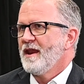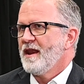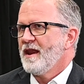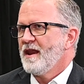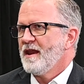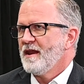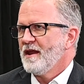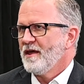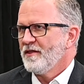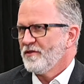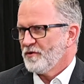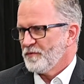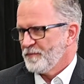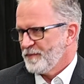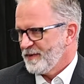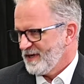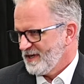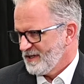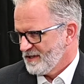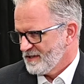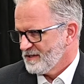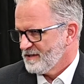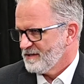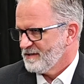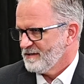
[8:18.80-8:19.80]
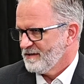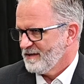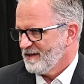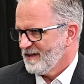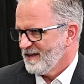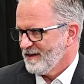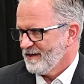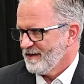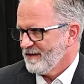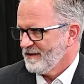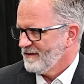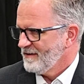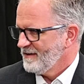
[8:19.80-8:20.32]
another piece,
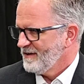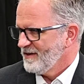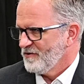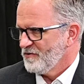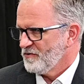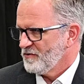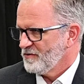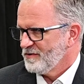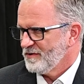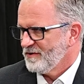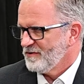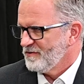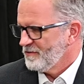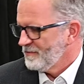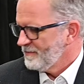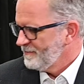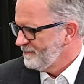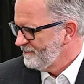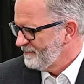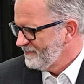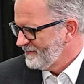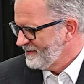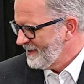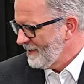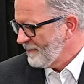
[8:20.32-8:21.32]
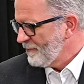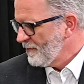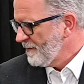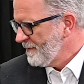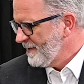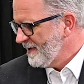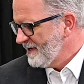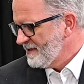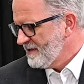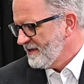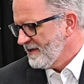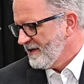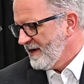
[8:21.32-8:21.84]
a whole separate
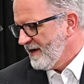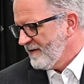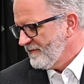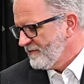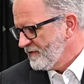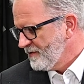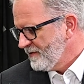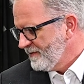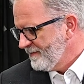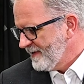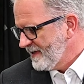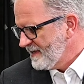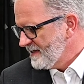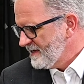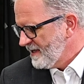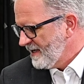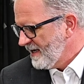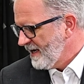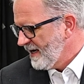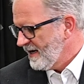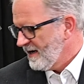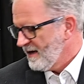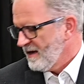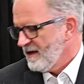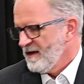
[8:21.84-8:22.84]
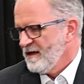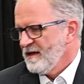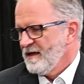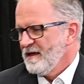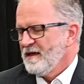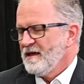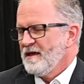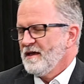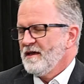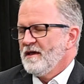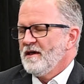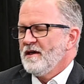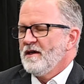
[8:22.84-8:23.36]
piece that you have to investigate.
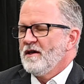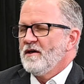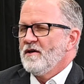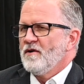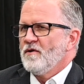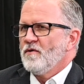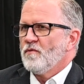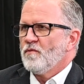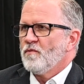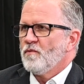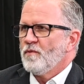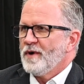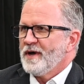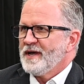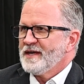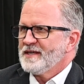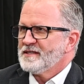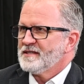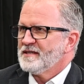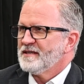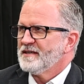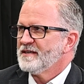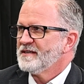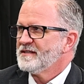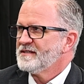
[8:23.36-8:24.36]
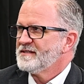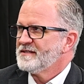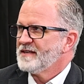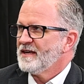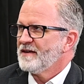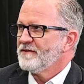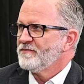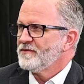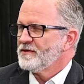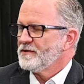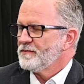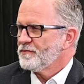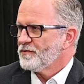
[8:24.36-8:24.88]
What
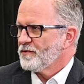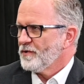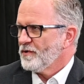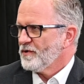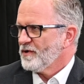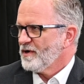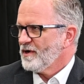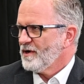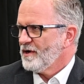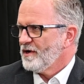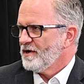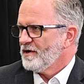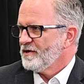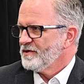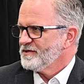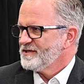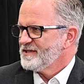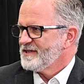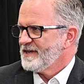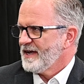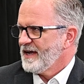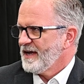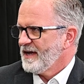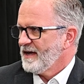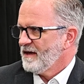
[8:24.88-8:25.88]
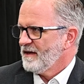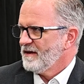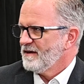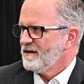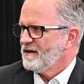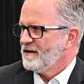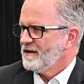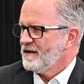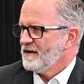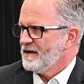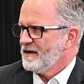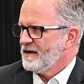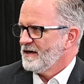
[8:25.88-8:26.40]
safety protocols,
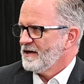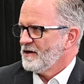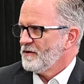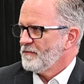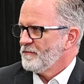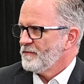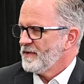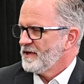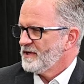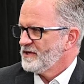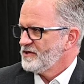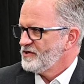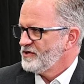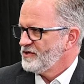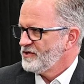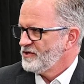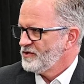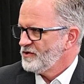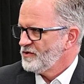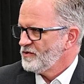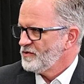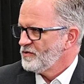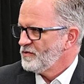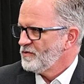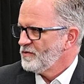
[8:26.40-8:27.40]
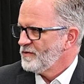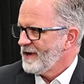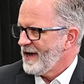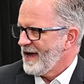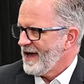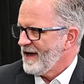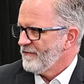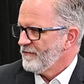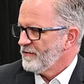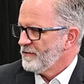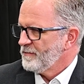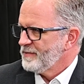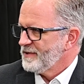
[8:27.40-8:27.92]
Dan, do you
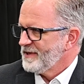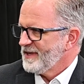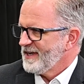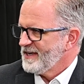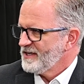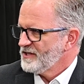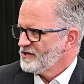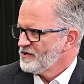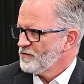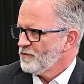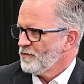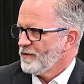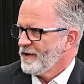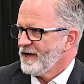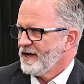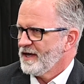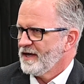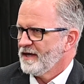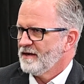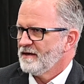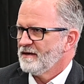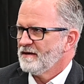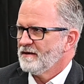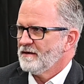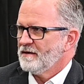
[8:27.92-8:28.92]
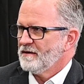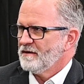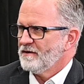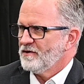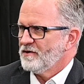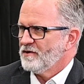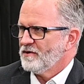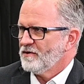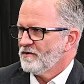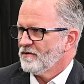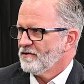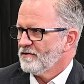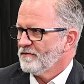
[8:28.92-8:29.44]
have in place when
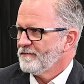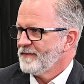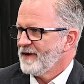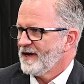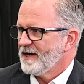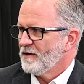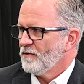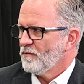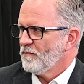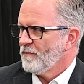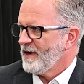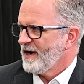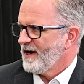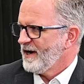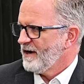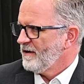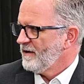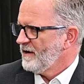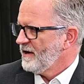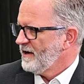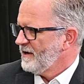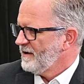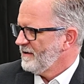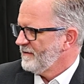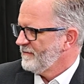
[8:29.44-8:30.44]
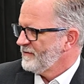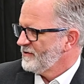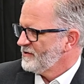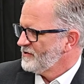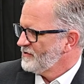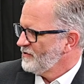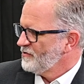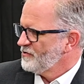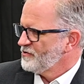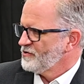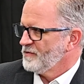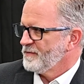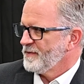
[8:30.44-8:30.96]
you're made aware of a
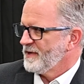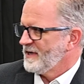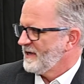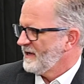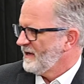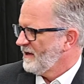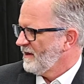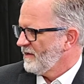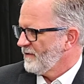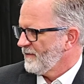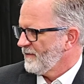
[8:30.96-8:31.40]
social media